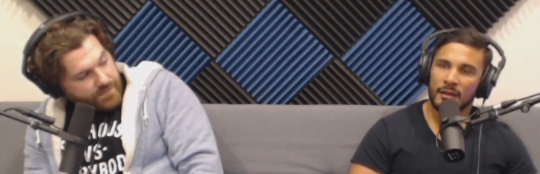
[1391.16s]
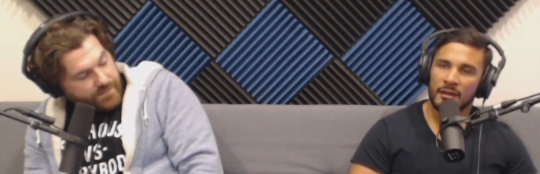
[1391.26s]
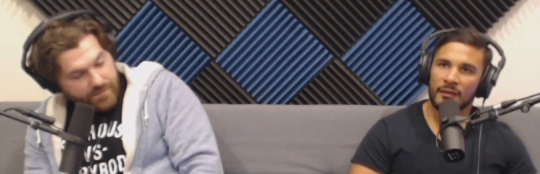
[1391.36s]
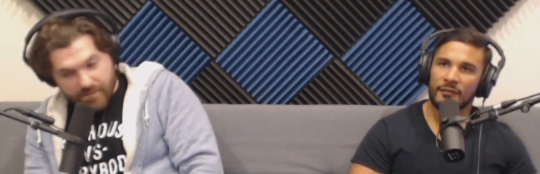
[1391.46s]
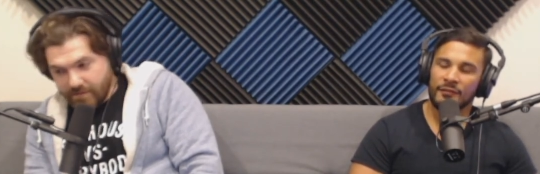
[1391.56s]

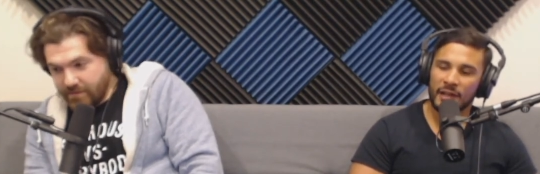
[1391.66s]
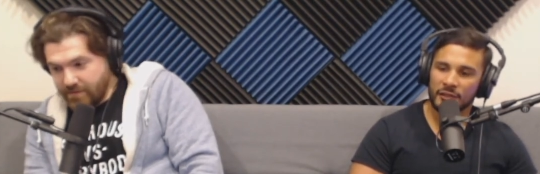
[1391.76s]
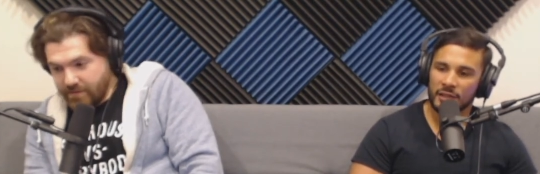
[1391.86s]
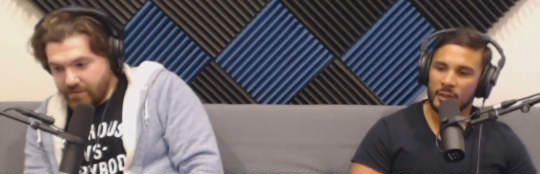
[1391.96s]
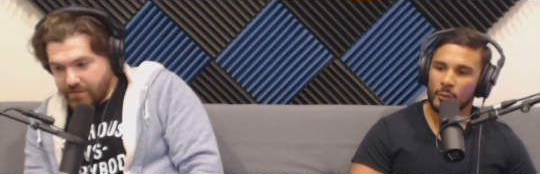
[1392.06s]
Speaker 1: the
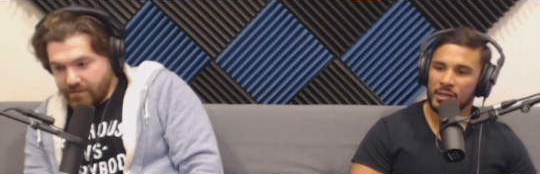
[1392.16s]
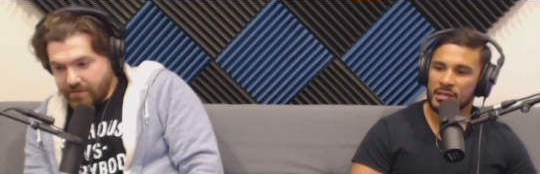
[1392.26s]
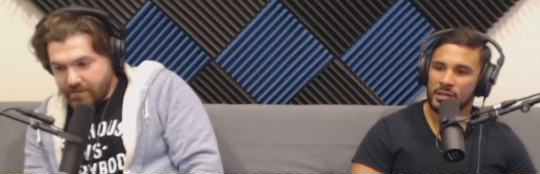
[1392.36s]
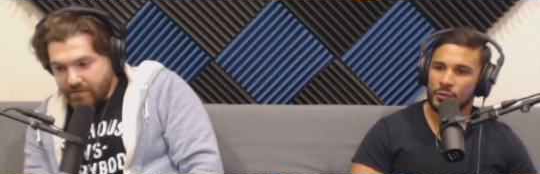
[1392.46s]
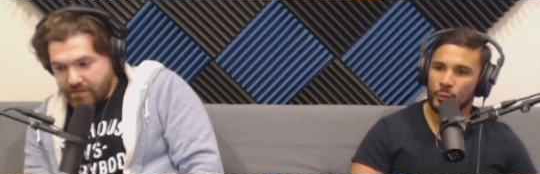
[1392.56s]
victory
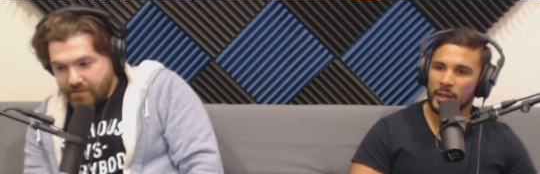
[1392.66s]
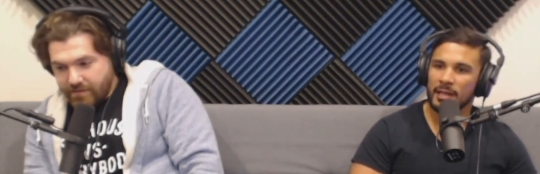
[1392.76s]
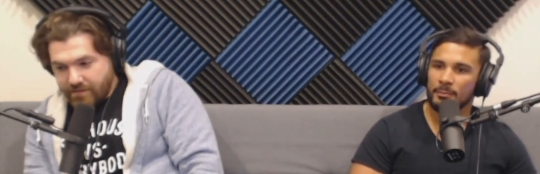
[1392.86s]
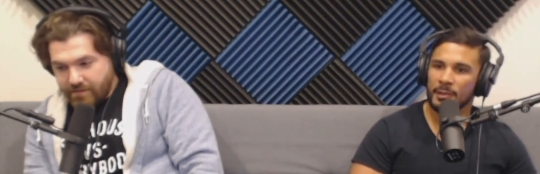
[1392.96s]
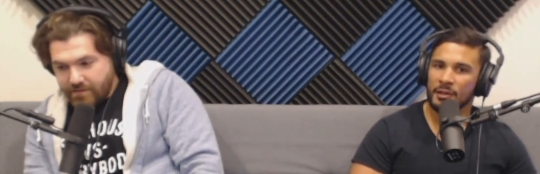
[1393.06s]
was
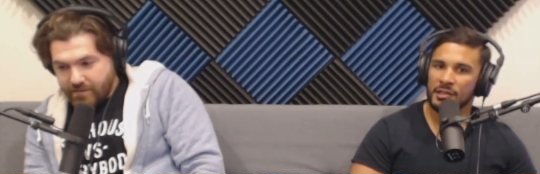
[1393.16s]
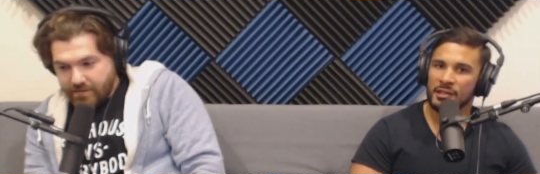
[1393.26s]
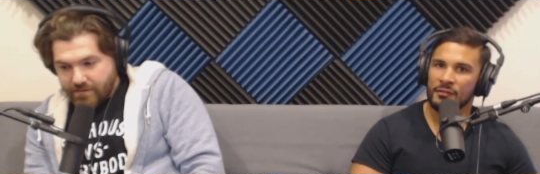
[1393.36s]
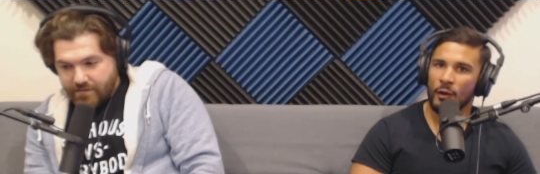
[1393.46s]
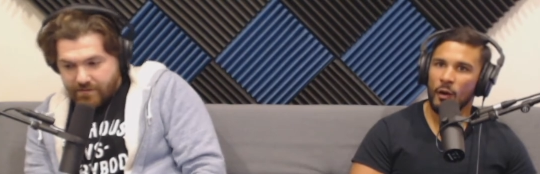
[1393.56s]
sweet because
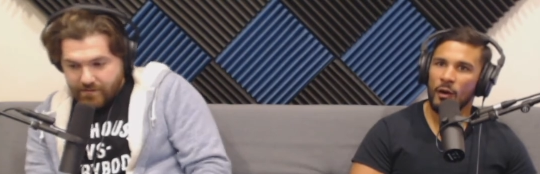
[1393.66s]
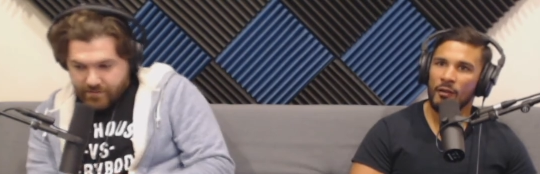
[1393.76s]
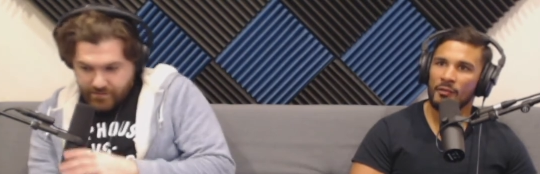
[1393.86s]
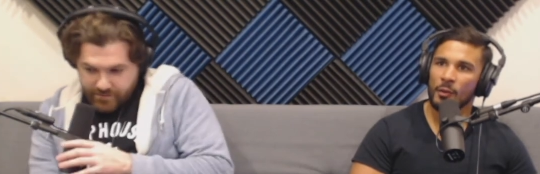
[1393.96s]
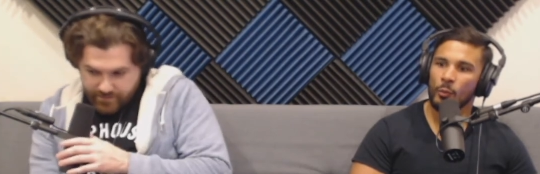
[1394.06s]
of
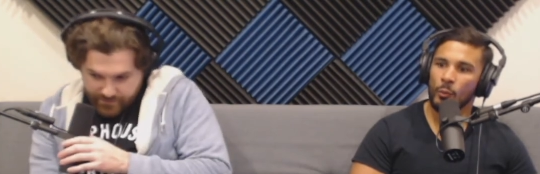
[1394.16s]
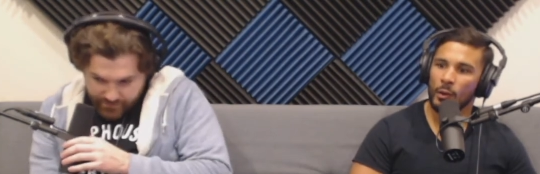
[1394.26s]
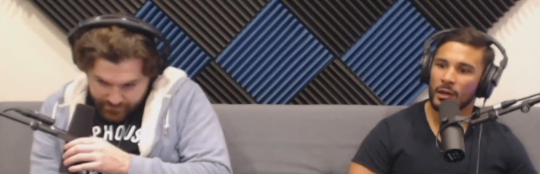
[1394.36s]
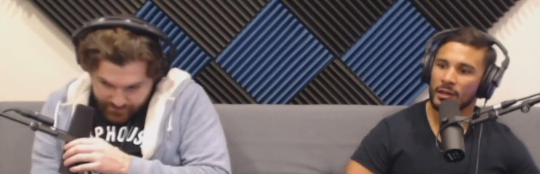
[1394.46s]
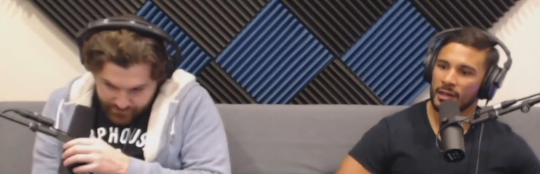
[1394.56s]
all the
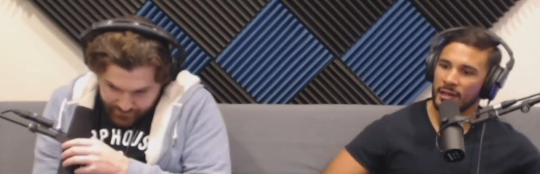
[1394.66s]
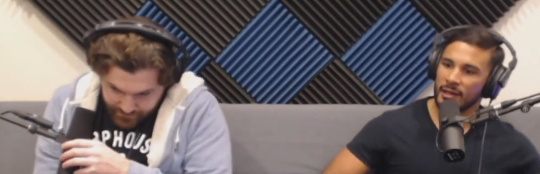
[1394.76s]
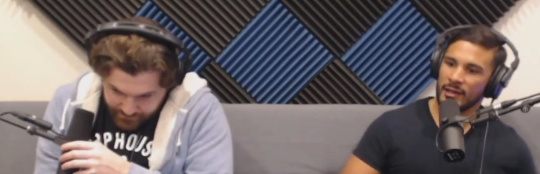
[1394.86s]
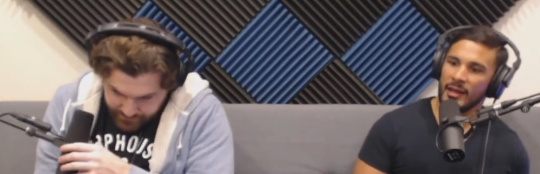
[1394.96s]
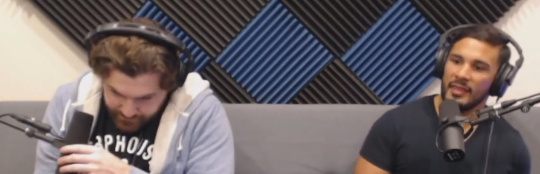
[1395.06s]

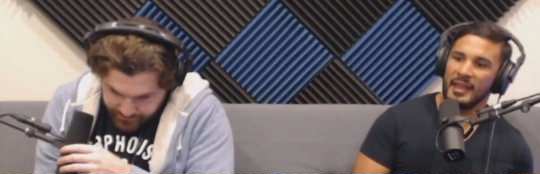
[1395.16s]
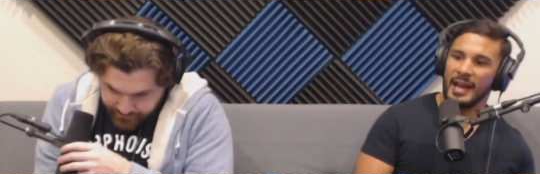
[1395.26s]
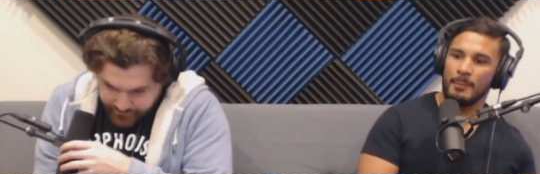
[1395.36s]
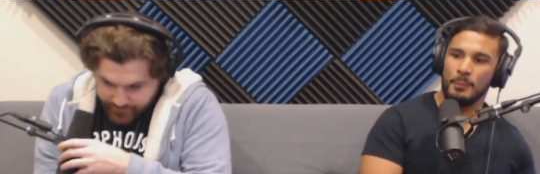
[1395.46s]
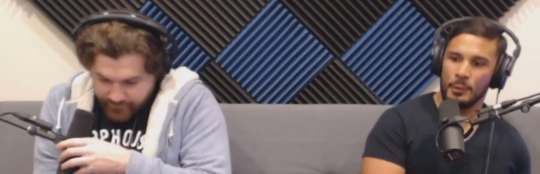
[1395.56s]
work that
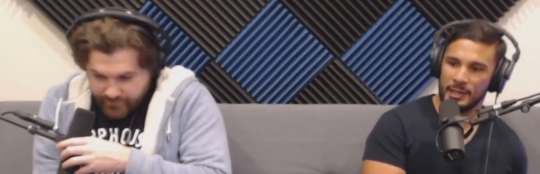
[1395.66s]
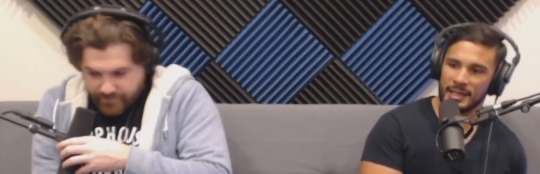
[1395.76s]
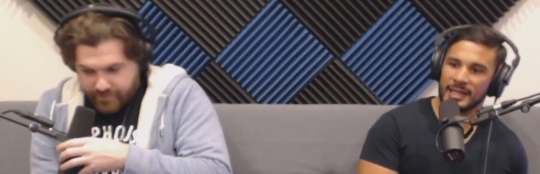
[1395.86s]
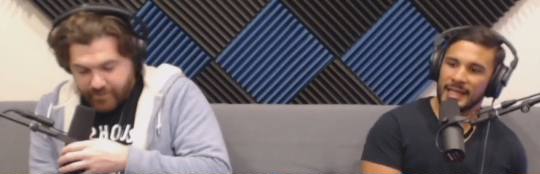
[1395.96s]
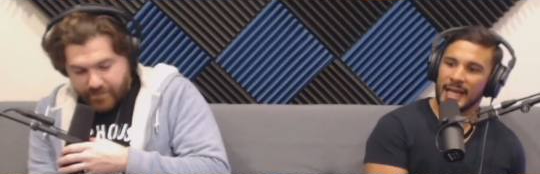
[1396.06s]
I put
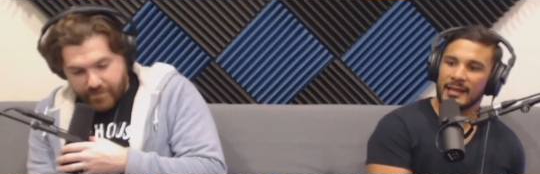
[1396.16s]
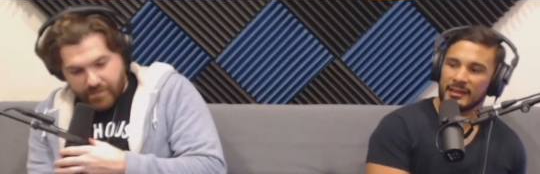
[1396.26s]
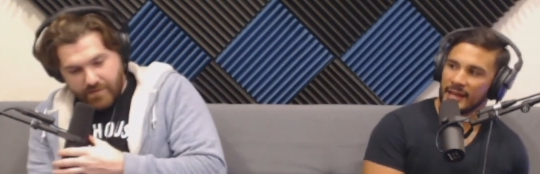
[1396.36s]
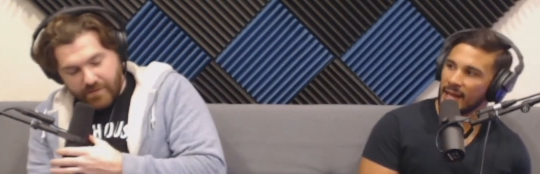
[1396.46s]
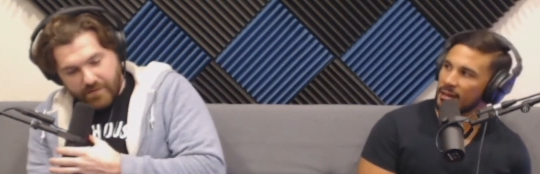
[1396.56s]
in to get
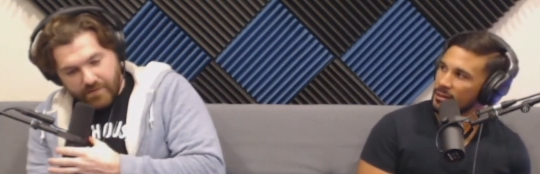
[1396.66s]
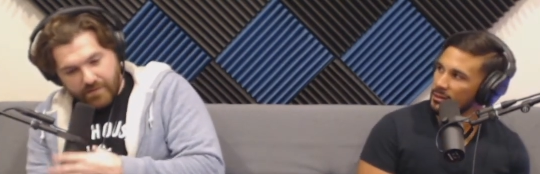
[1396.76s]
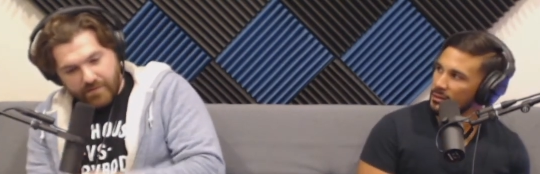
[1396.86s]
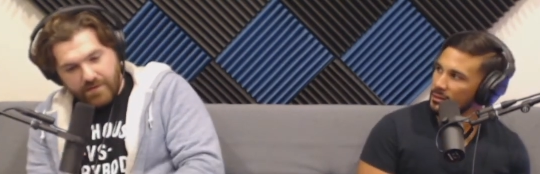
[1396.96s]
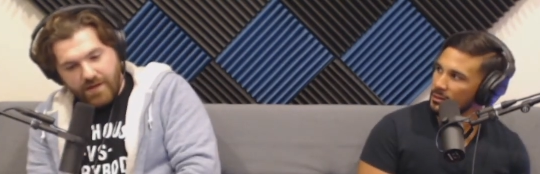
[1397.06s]
there.
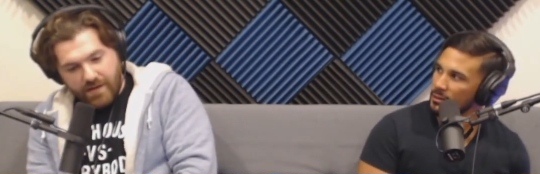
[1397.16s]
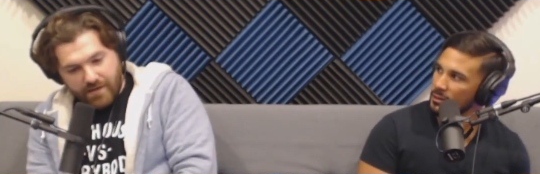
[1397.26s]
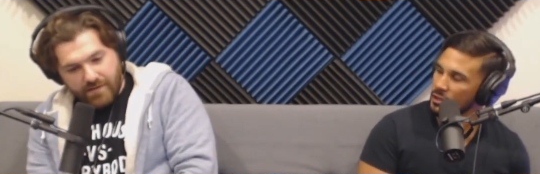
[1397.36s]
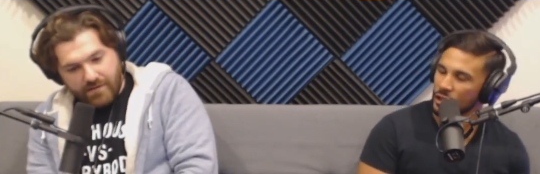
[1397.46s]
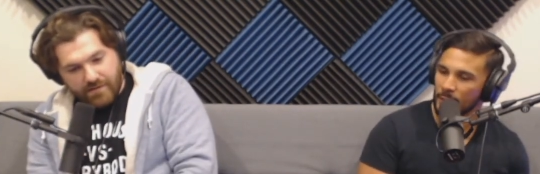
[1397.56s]
Yeah.
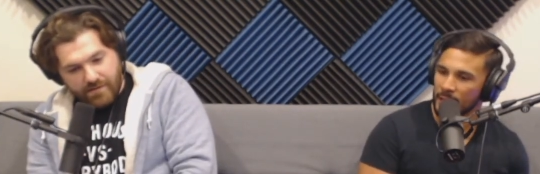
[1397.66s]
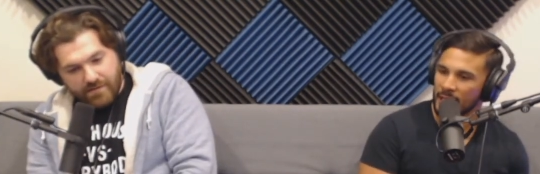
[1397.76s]
You know what I mean?